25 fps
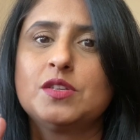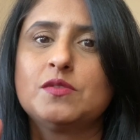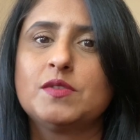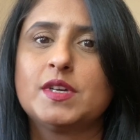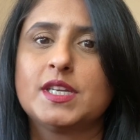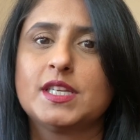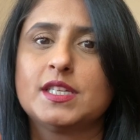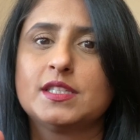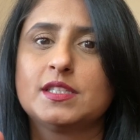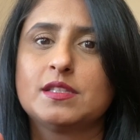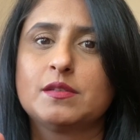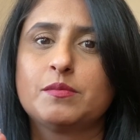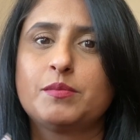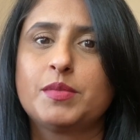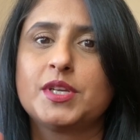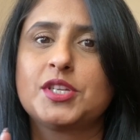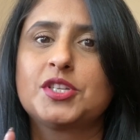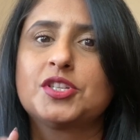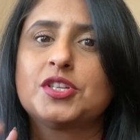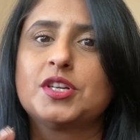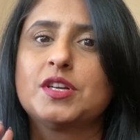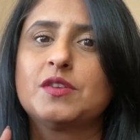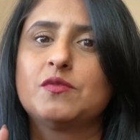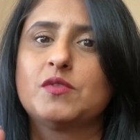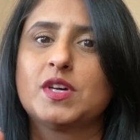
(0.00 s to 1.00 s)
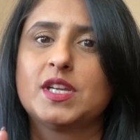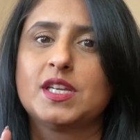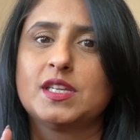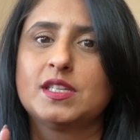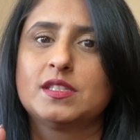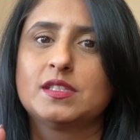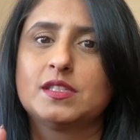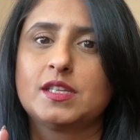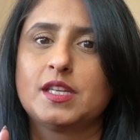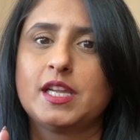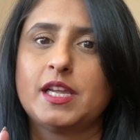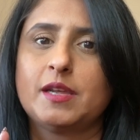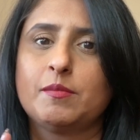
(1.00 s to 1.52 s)
one is the picture, and one is
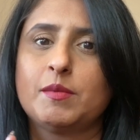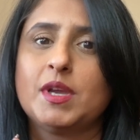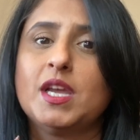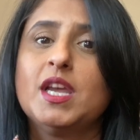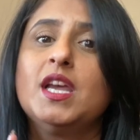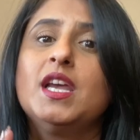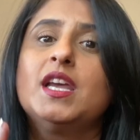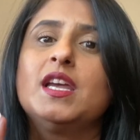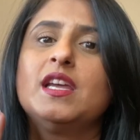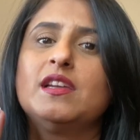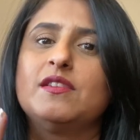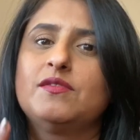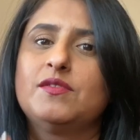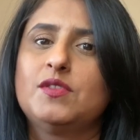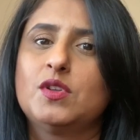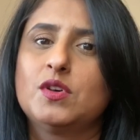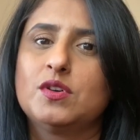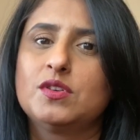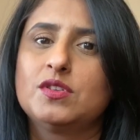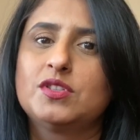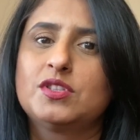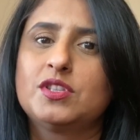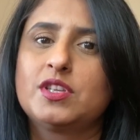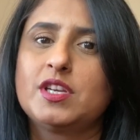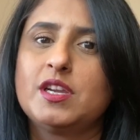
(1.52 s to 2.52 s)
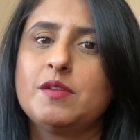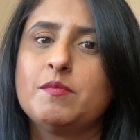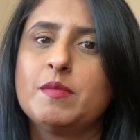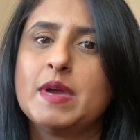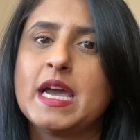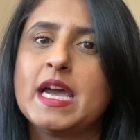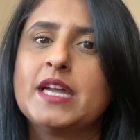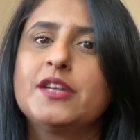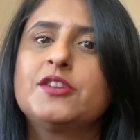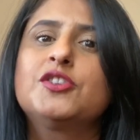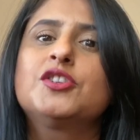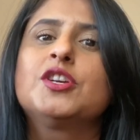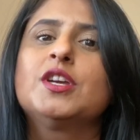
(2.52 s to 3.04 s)
the name. If those 3
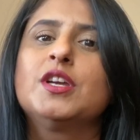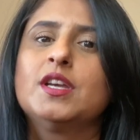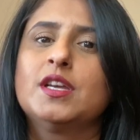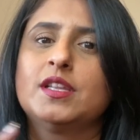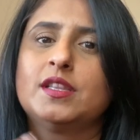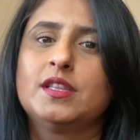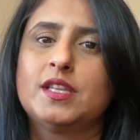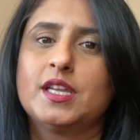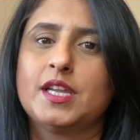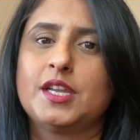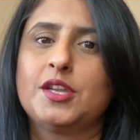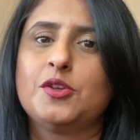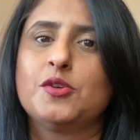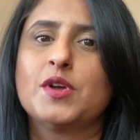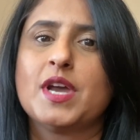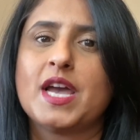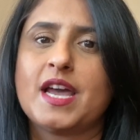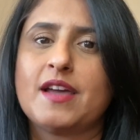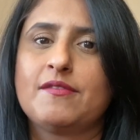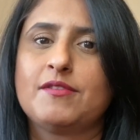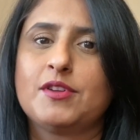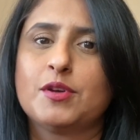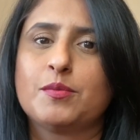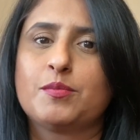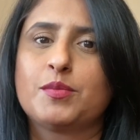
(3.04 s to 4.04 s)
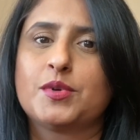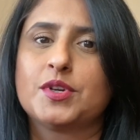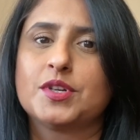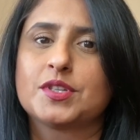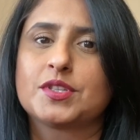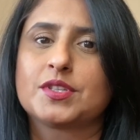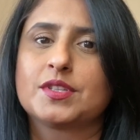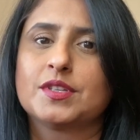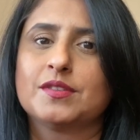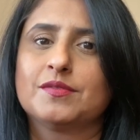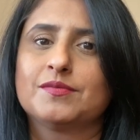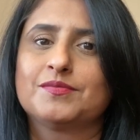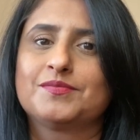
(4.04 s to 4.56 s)
match, then you have your
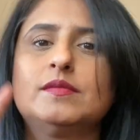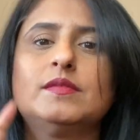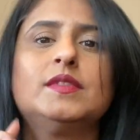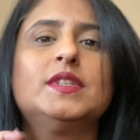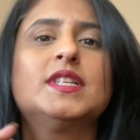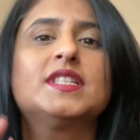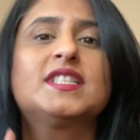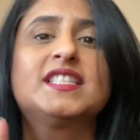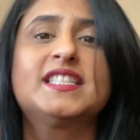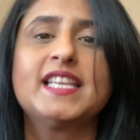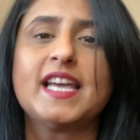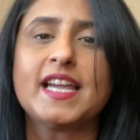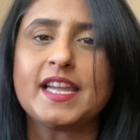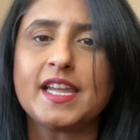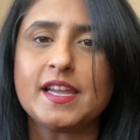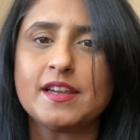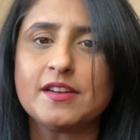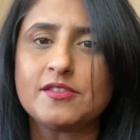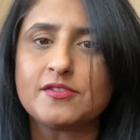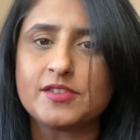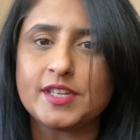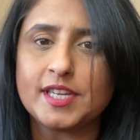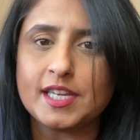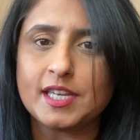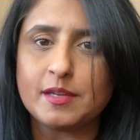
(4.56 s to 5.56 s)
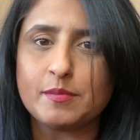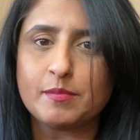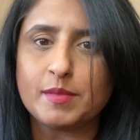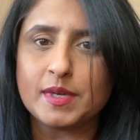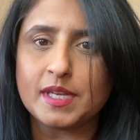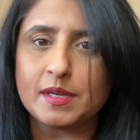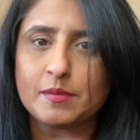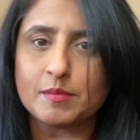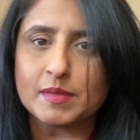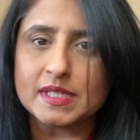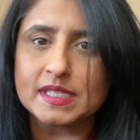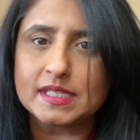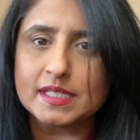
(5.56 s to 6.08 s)
person. The second really
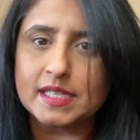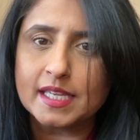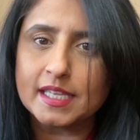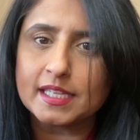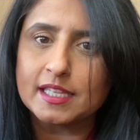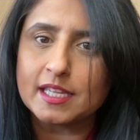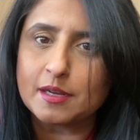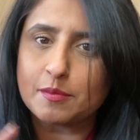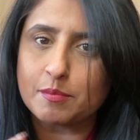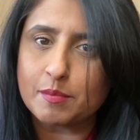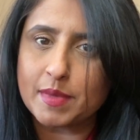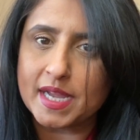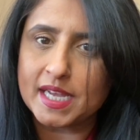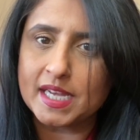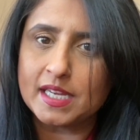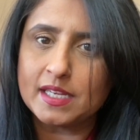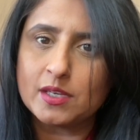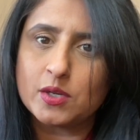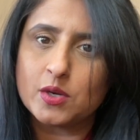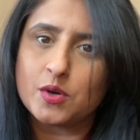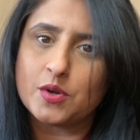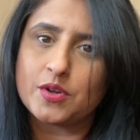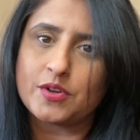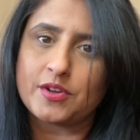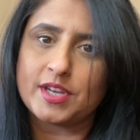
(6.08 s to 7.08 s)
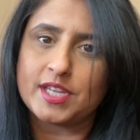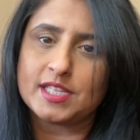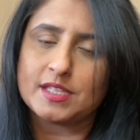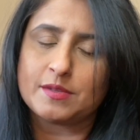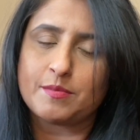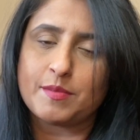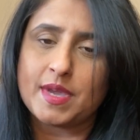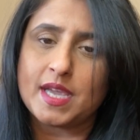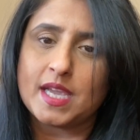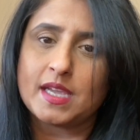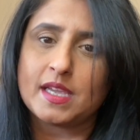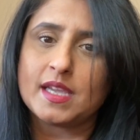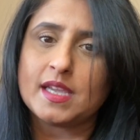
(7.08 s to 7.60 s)
big mistake that many notaries
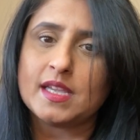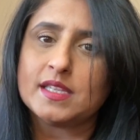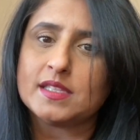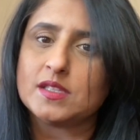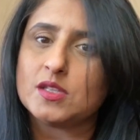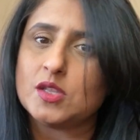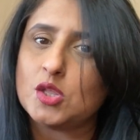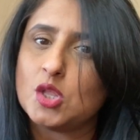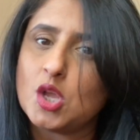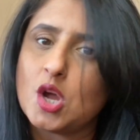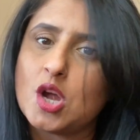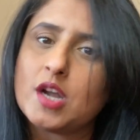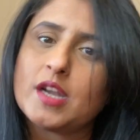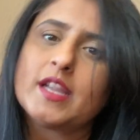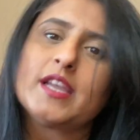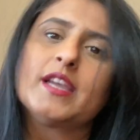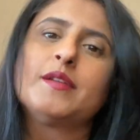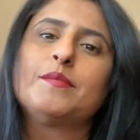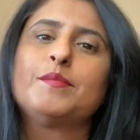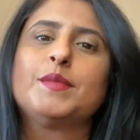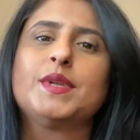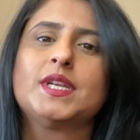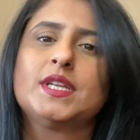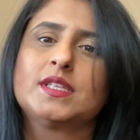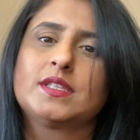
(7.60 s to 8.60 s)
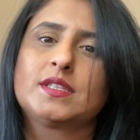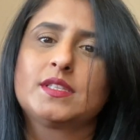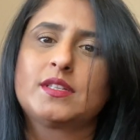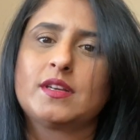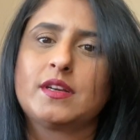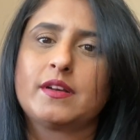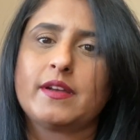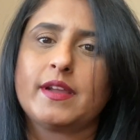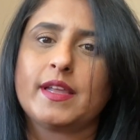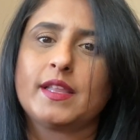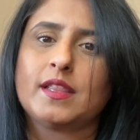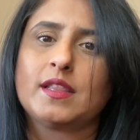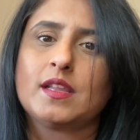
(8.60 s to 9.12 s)
make is not
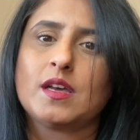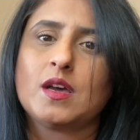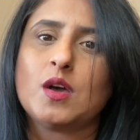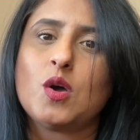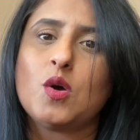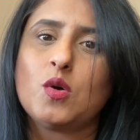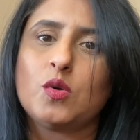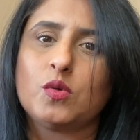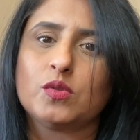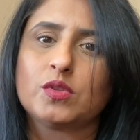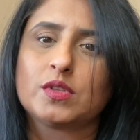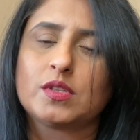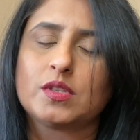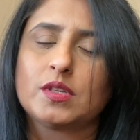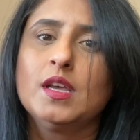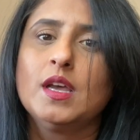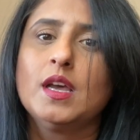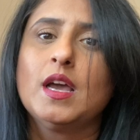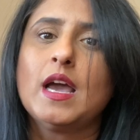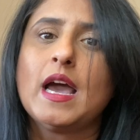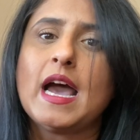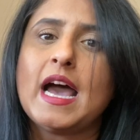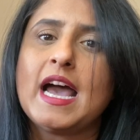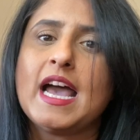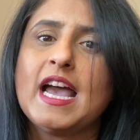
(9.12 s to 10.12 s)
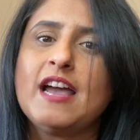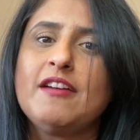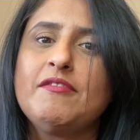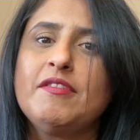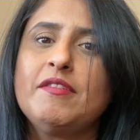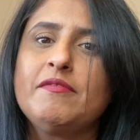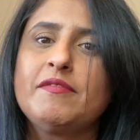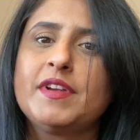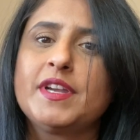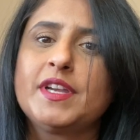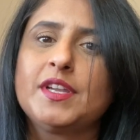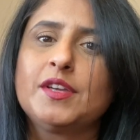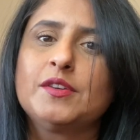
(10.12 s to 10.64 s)
administering the oath. I have a
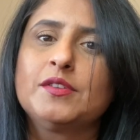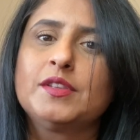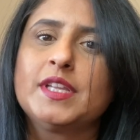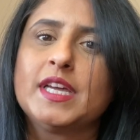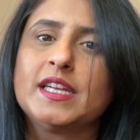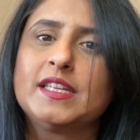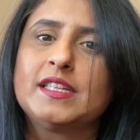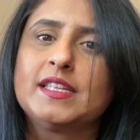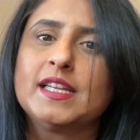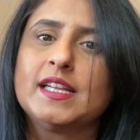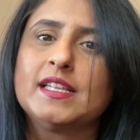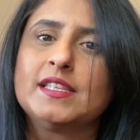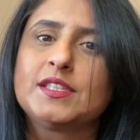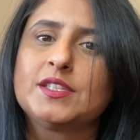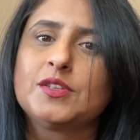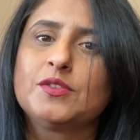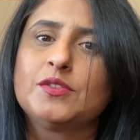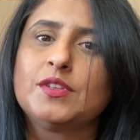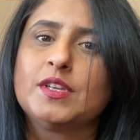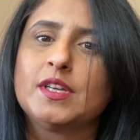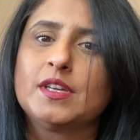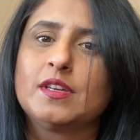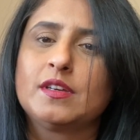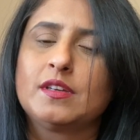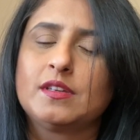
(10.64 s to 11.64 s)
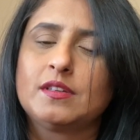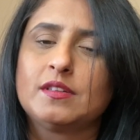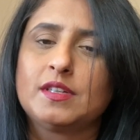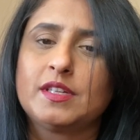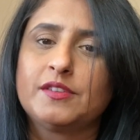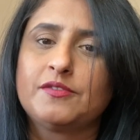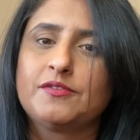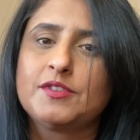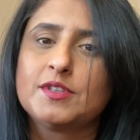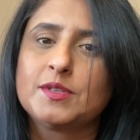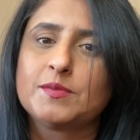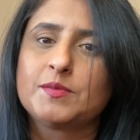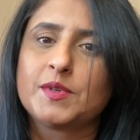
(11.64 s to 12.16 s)
video that tells you the
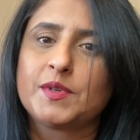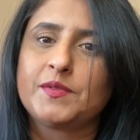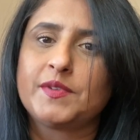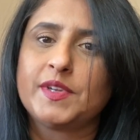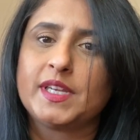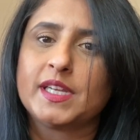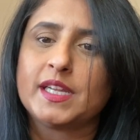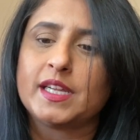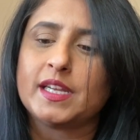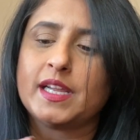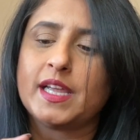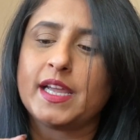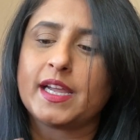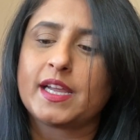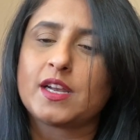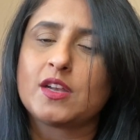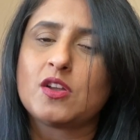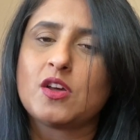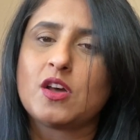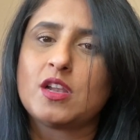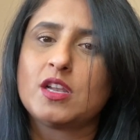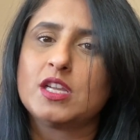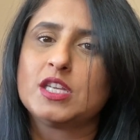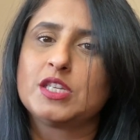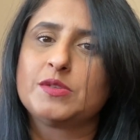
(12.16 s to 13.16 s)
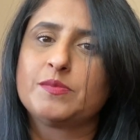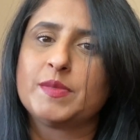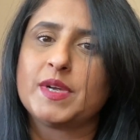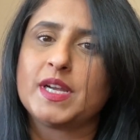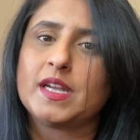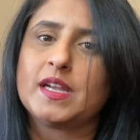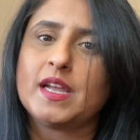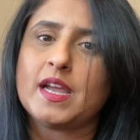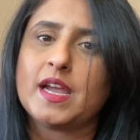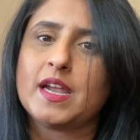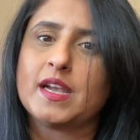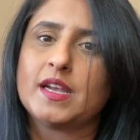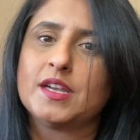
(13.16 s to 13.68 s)
difference between an
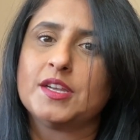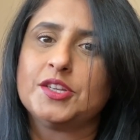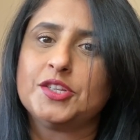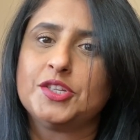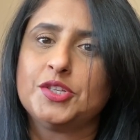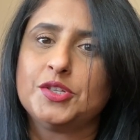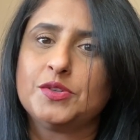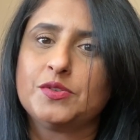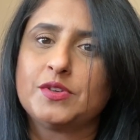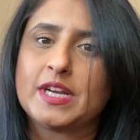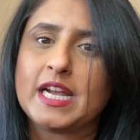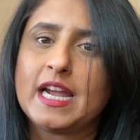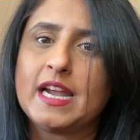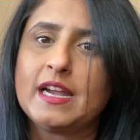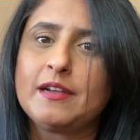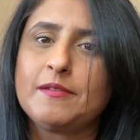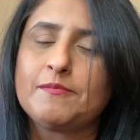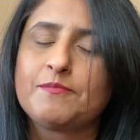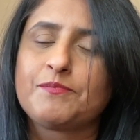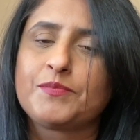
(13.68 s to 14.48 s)
acknowledgement and a jurat,